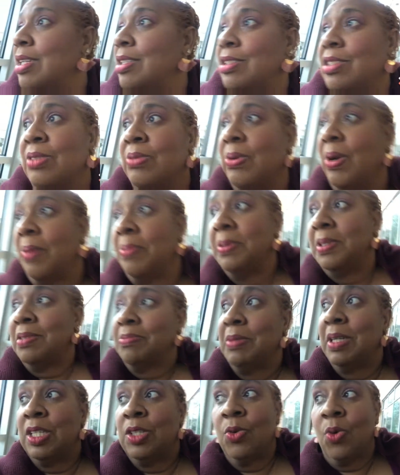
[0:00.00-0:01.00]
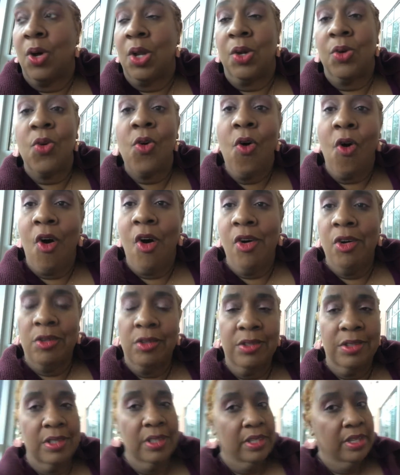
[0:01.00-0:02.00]
Interrupted. My daughter
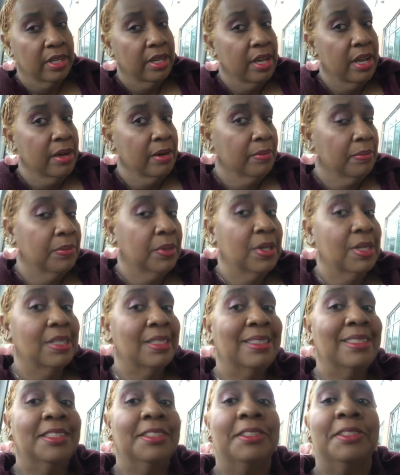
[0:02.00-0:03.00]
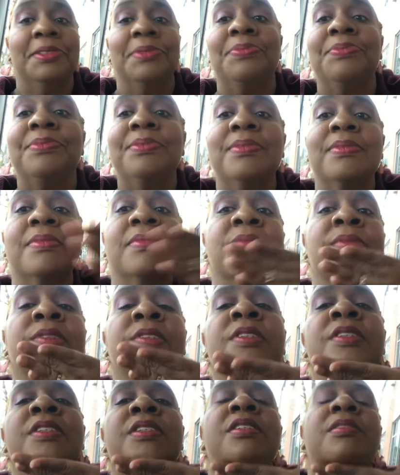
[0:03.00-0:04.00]
called. But I'm
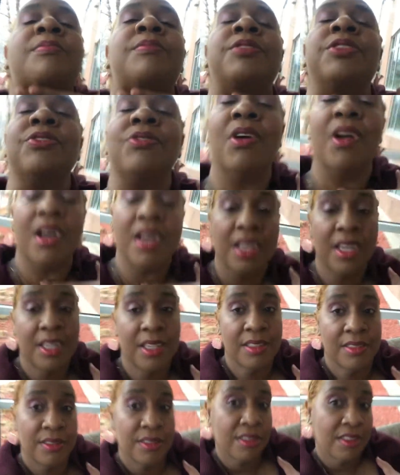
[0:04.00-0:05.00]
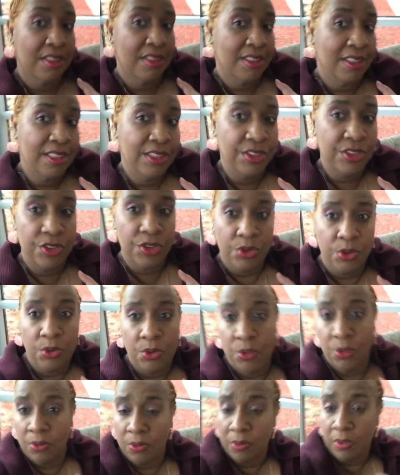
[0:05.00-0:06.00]
trying
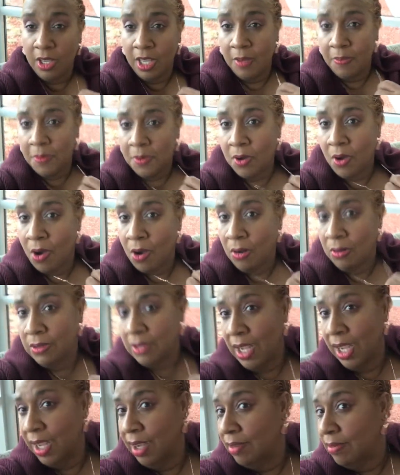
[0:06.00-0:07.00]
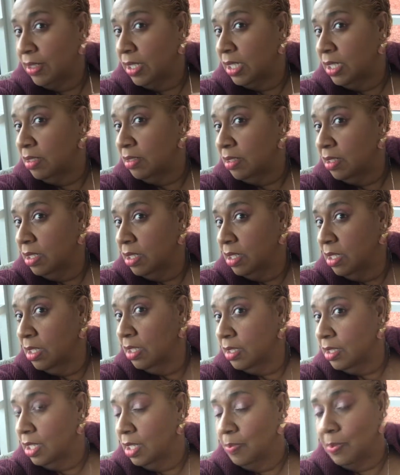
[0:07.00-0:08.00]
to keep it all down and
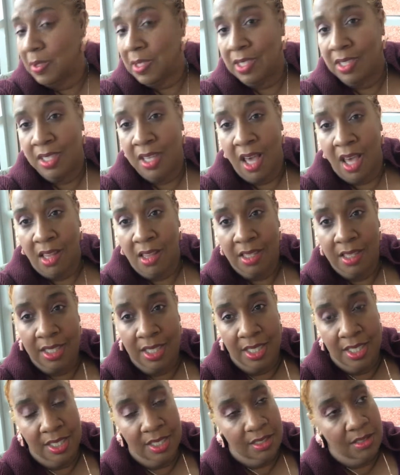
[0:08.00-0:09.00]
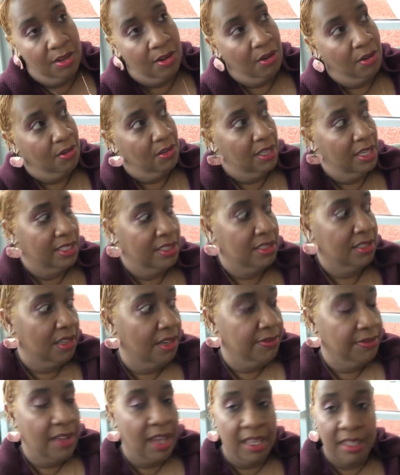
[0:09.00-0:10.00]
keep it together and all that
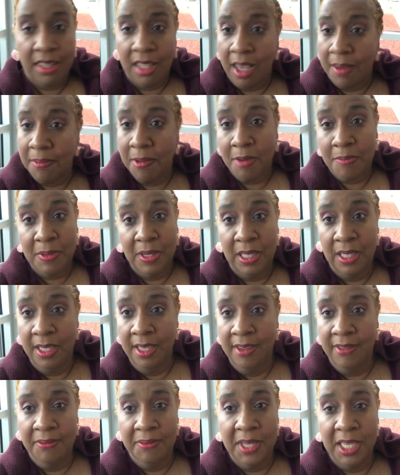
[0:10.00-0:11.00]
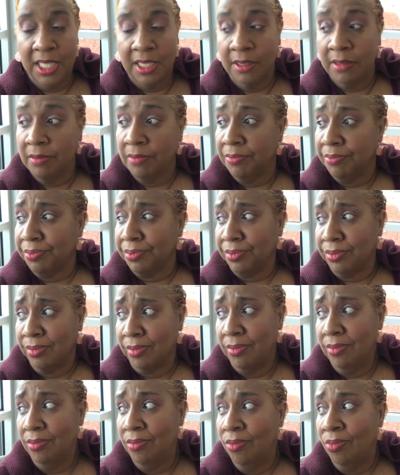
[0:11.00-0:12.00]
stuff like that. But believe me,
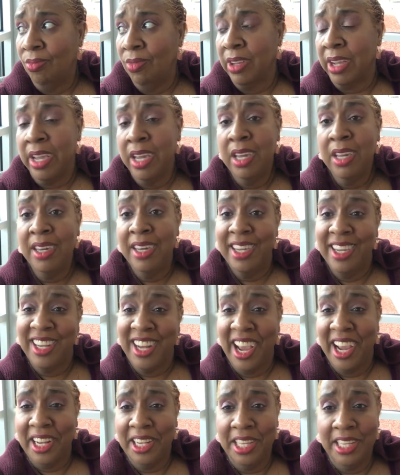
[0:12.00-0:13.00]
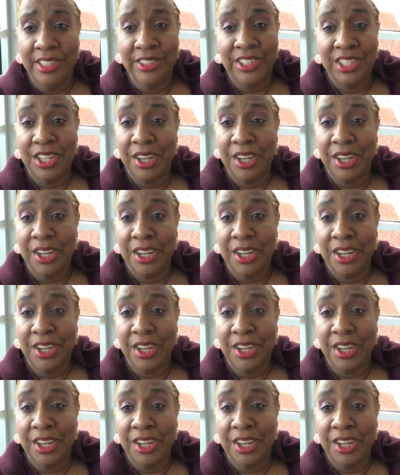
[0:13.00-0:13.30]
It ain't easy.